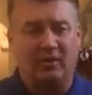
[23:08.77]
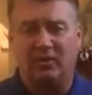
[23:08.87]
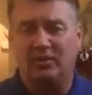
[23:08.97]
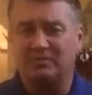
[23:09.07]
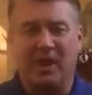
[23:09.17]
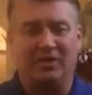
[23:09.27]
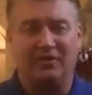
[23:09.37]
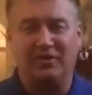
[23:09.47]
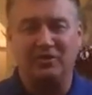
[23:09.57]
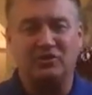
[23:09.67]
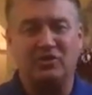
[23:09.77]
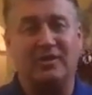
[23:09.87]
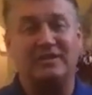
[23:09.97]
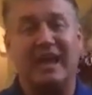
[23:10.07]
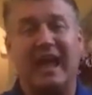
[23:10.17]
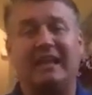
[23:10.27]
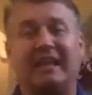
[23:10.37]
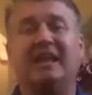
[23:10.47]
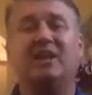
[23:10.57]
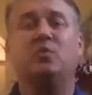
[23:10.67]
or smaller than Juuva that's had
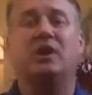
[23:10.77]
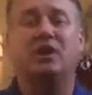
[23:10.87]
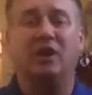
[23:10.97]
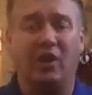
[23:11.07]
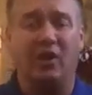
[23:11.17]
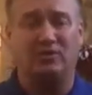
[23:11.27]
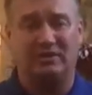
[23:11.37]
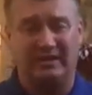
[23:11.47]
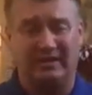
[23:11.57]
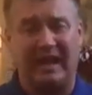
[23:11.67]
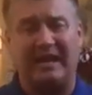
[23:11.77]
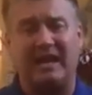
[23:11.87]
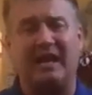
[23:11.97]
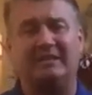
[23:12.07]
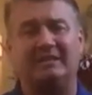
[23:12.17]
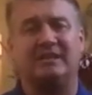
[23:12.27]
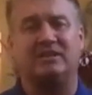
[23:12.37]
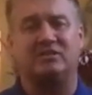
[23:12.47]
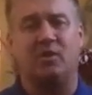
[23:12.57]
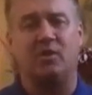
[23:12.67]
anywhere close to that kind of
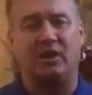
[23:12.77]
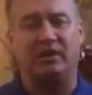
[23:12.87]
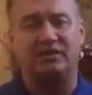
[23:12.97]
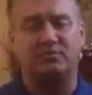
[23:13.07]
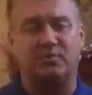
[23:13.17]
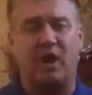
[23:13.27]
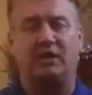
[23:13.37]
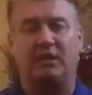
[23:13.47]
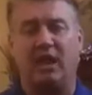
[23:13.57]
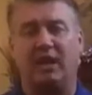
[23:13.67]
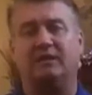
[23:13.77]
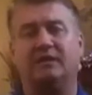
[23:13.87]
testimonial on this product line.